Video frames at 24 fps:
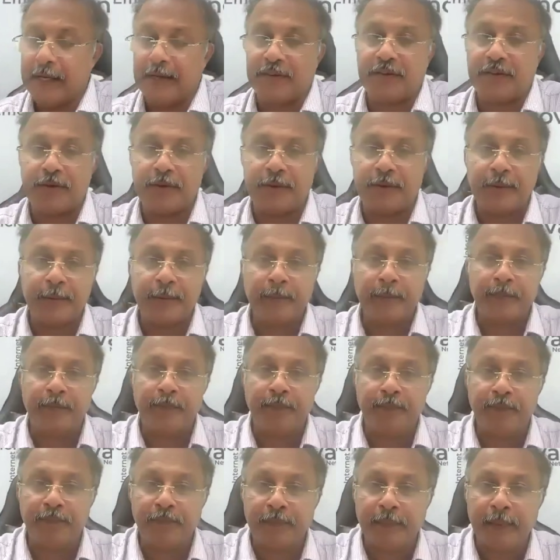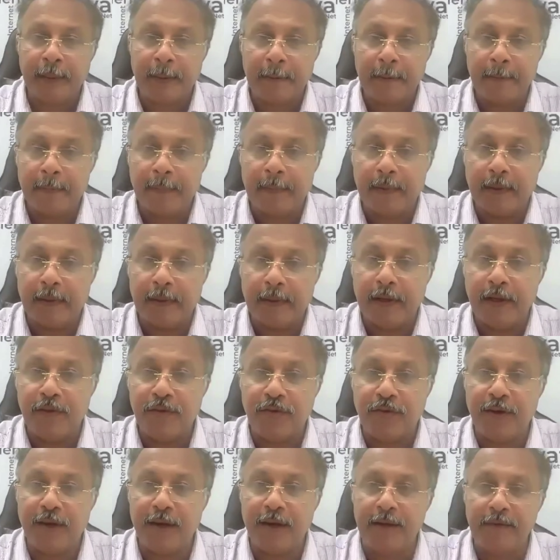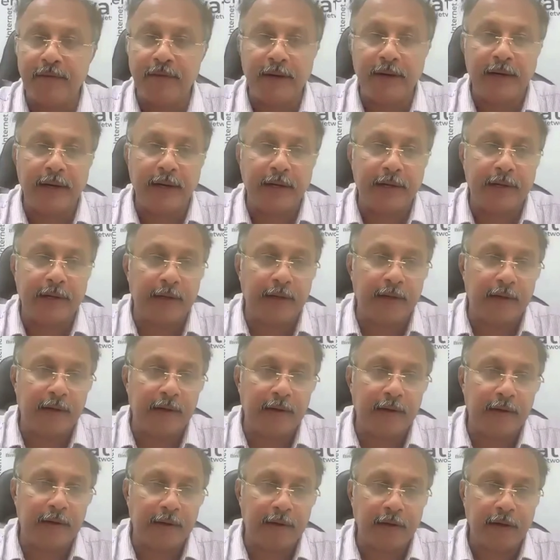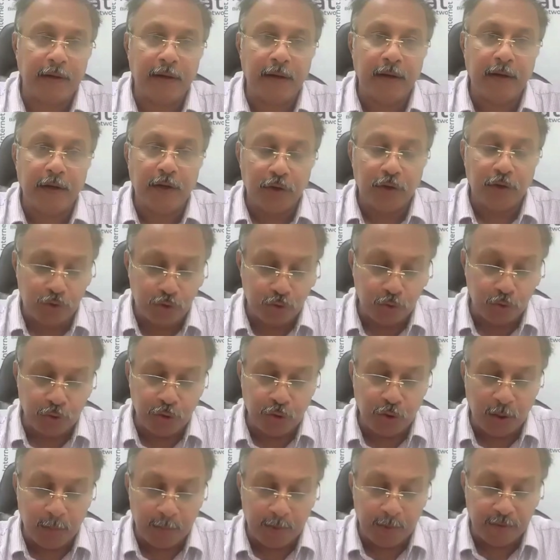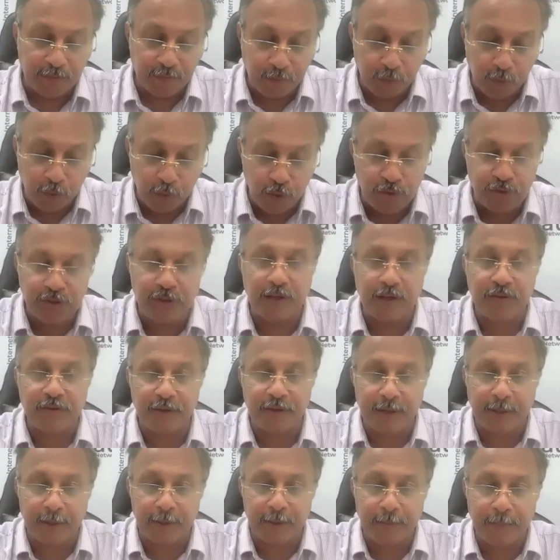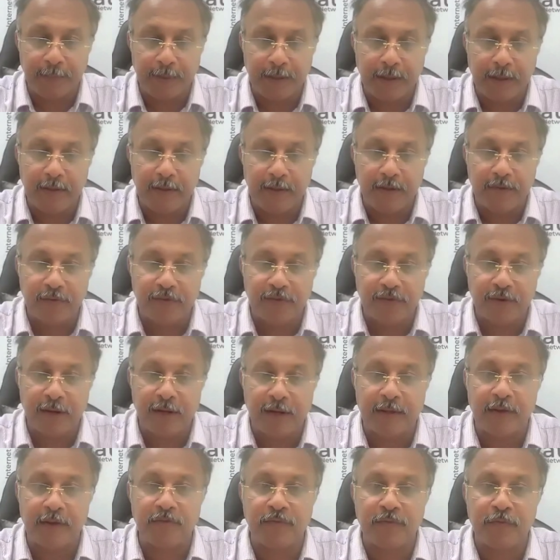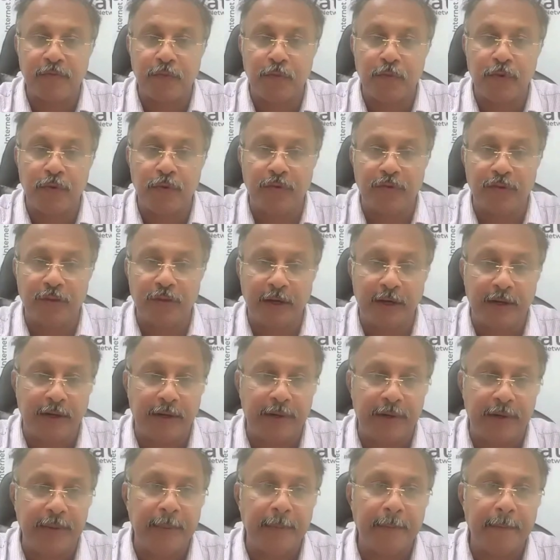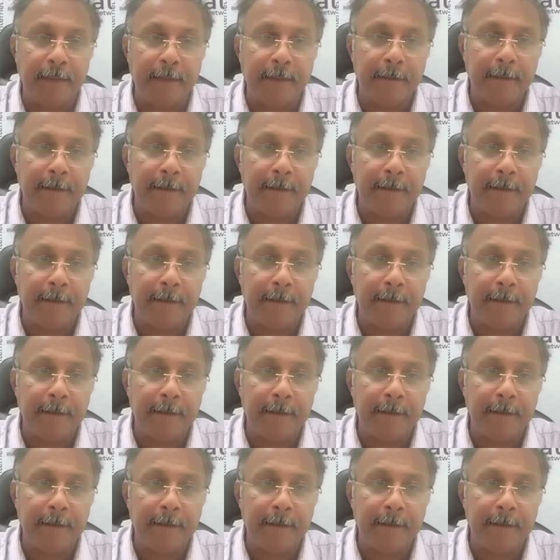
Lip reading: Yes, it's saved and I can show you on my phone just now. I'll just share this phone screen here.